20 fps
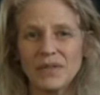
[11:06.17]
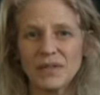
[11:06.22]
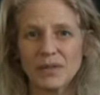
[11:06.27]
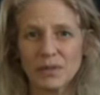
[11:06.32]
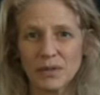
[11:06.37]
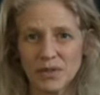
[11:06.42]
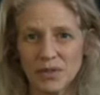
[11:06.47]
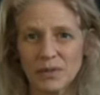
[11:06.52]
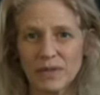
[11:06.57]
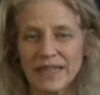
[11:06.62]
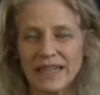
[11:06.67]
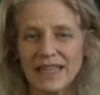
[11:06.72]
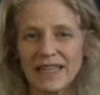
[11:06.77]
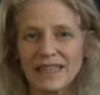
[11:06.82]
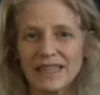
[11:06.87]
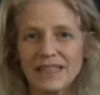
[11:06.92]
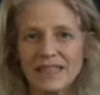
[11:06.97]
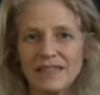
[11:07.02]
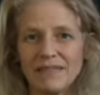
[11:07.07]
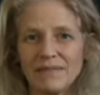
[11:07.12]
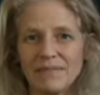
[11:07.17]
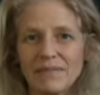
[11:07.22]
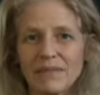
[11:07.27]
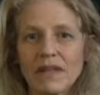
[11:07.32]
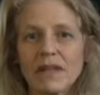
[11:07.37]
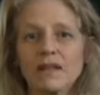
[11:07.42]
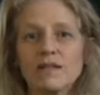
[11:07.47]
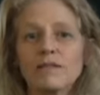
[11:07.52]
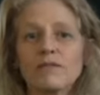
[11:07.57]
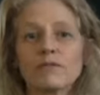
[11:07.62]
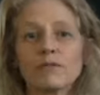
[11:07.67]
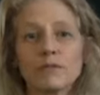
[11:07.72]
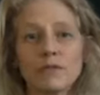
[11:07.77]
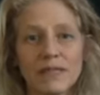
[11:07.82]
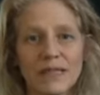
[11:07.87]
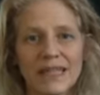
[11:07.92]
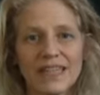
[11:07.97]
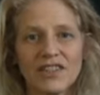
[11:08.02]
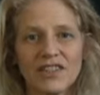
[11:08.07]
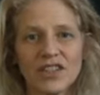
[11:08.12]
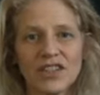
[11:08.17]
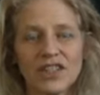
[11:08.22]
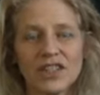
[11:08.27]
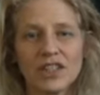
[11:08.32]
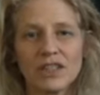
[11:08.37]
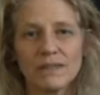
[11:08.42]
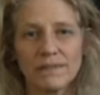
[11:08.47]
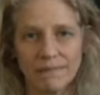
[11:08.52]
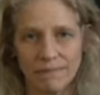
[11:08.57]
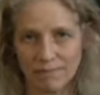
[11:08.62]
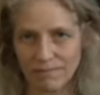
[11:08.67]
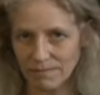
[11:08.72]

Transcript: towards reality, of relational,